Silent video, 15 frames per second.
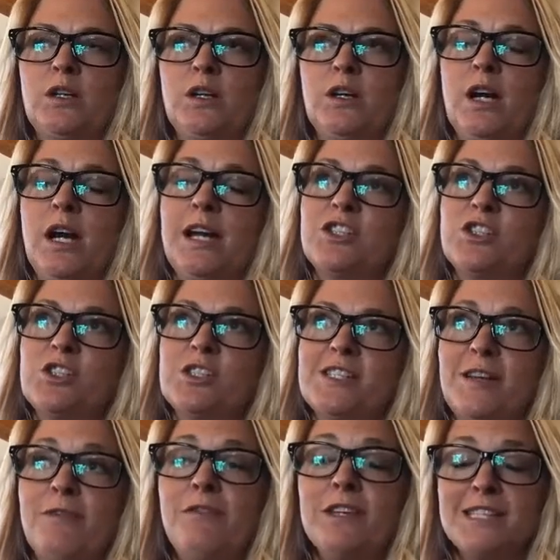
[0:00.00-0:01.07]
or I should
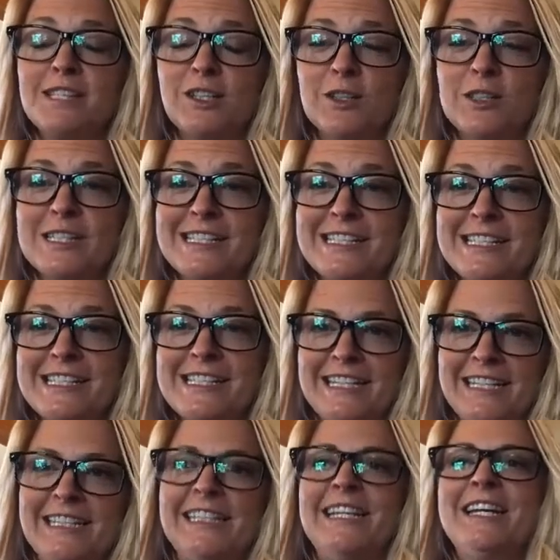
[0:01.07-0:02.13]
say physical
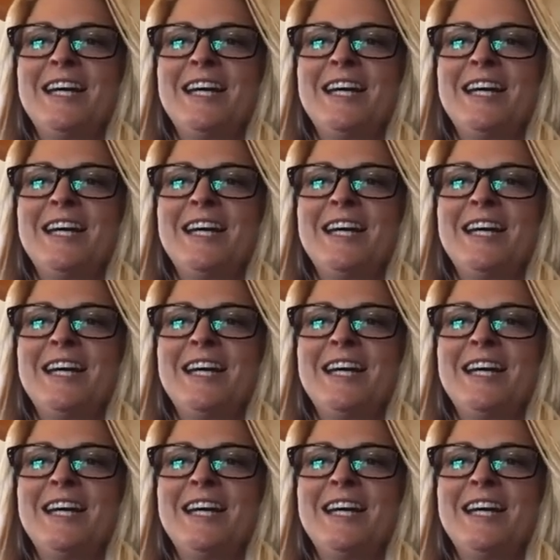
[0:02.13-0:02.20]
distancing.